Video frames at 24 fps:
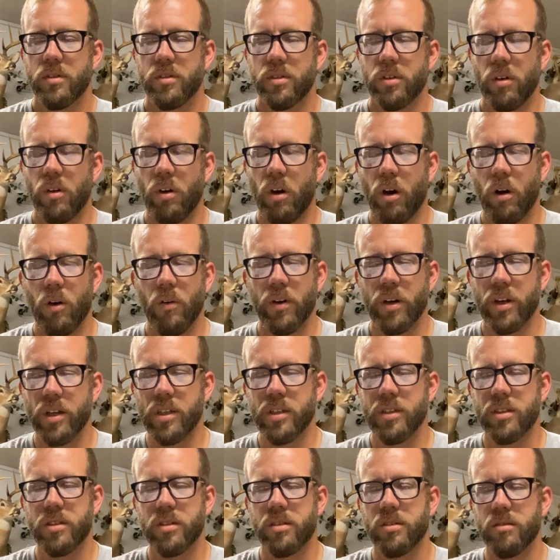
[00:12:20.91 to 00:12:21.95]
So
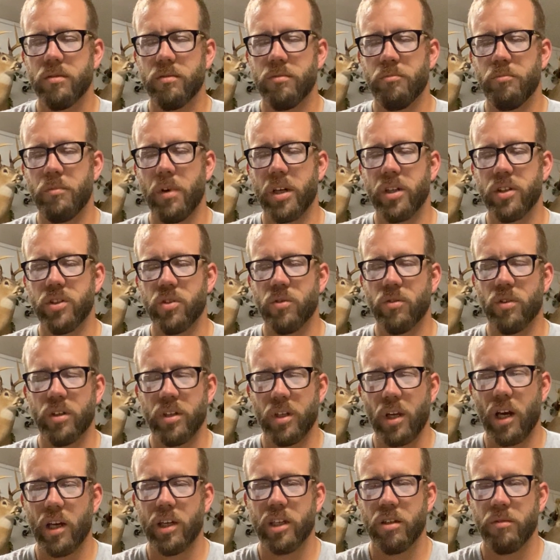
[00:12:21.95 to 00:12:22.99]
always make sure and
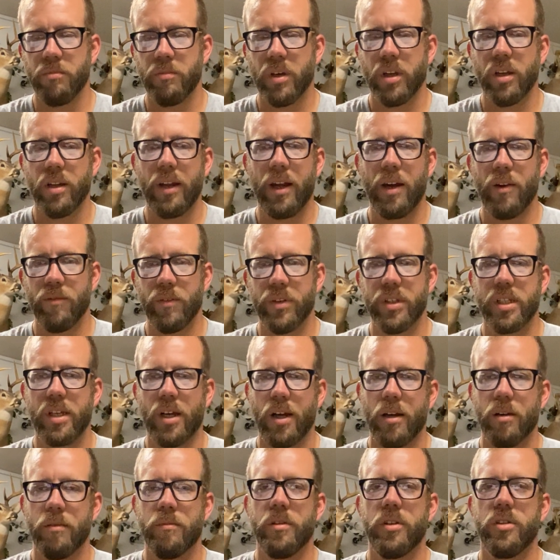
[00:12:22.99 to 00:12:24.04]
document every
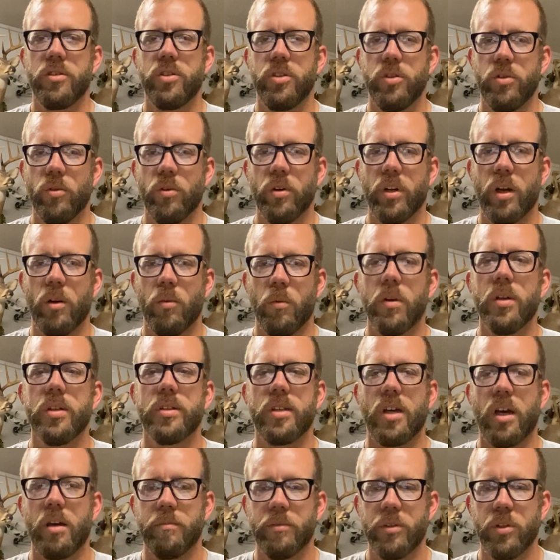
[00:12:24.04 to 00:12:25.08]
time that you do it, at what
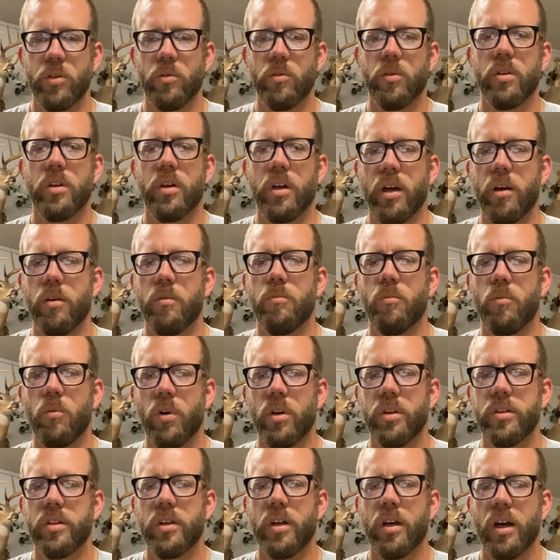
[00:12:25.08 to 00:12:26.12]
time you do it, and
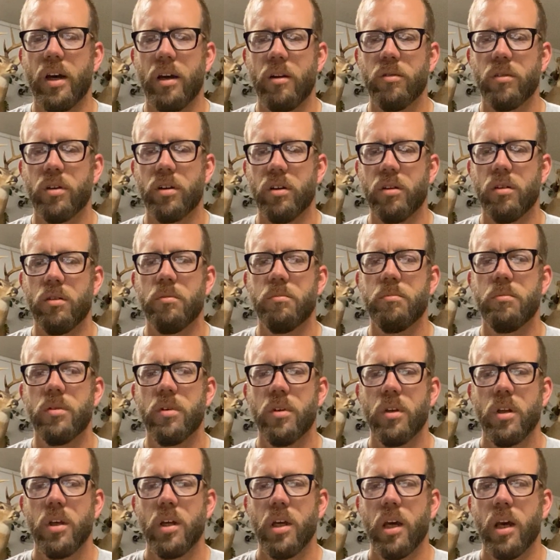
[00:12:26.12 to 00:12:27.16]
what the outcome
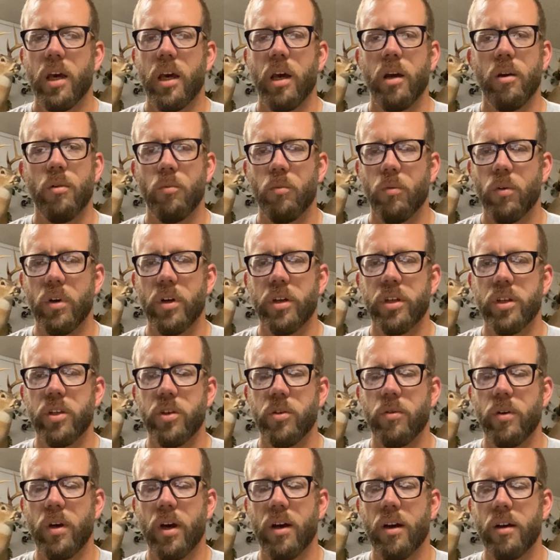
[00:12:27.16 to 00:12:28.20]
and what you
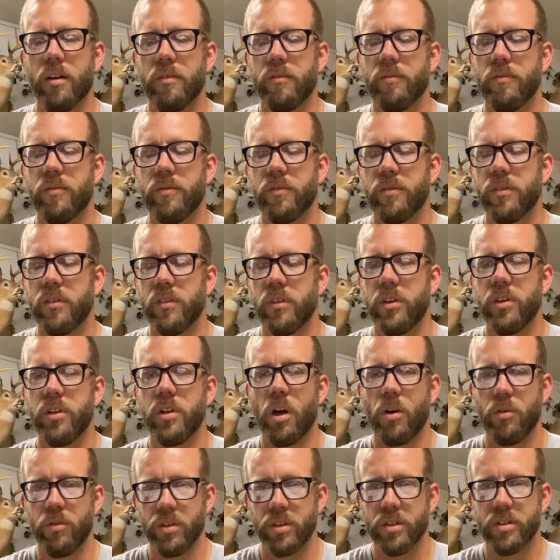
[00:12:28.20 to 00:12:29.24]
have
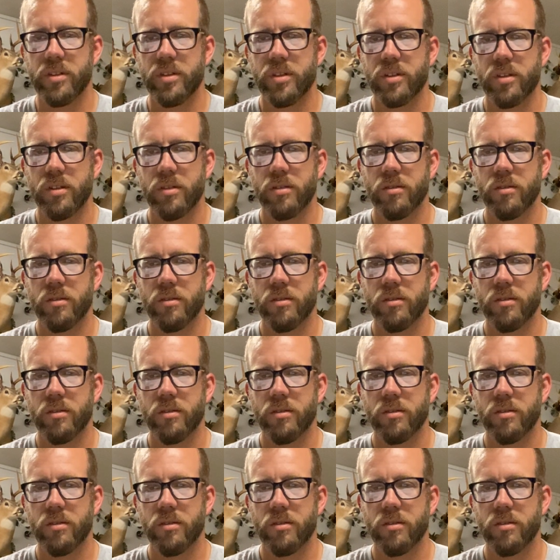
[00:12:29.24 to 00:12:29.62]
noticed.